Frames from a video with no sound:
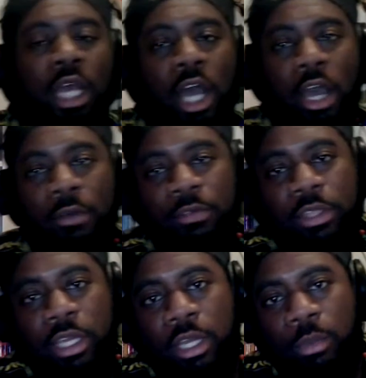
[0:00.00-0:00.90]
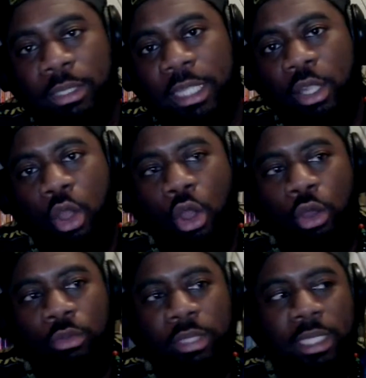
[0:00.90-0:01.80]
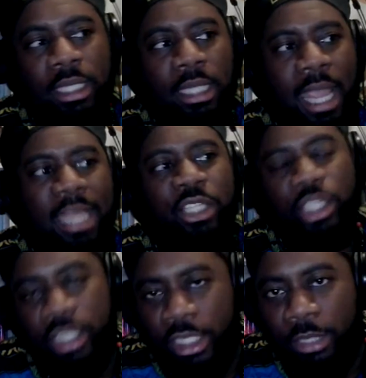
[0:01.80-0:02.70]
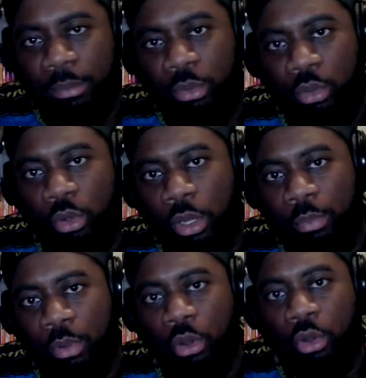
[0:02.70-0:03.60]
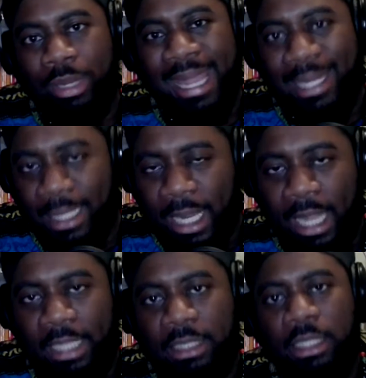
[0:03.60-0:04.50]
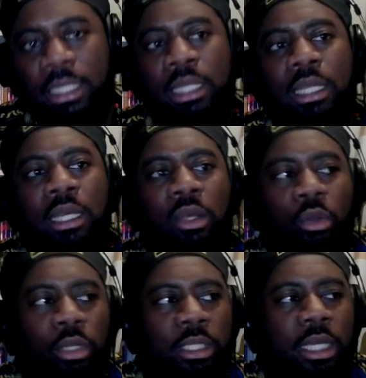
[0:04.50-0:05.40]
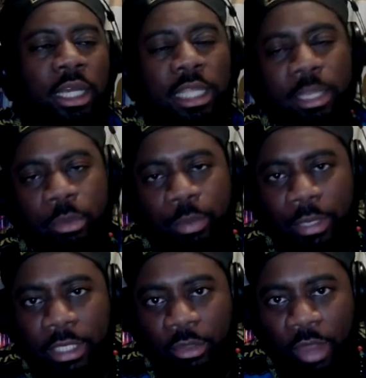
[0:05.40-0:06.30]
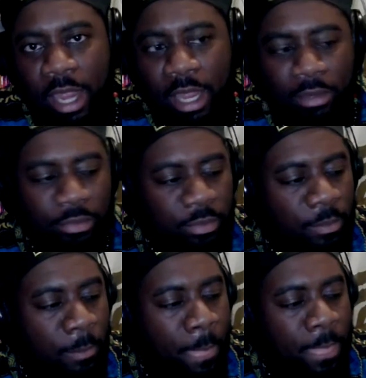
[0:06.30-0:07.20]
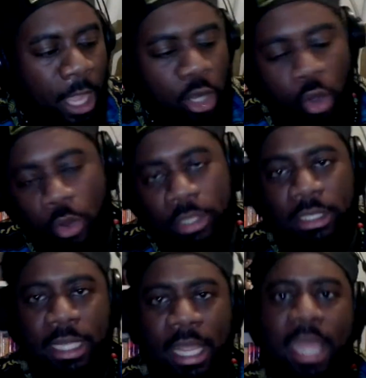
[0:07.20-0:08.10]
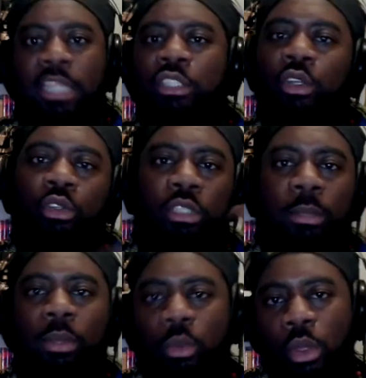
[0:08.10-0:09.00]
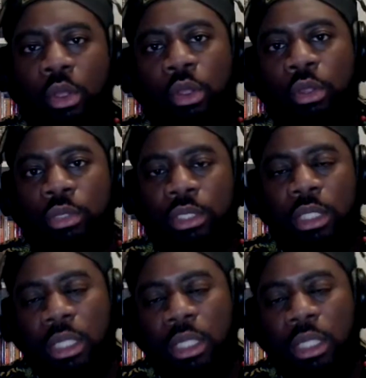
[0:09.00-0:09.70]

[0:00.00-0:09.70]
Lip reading: of what they call the ancient Hebrew or the Proto-Canaanite or the Hebrew pictograph. I go into that, show you some of the words.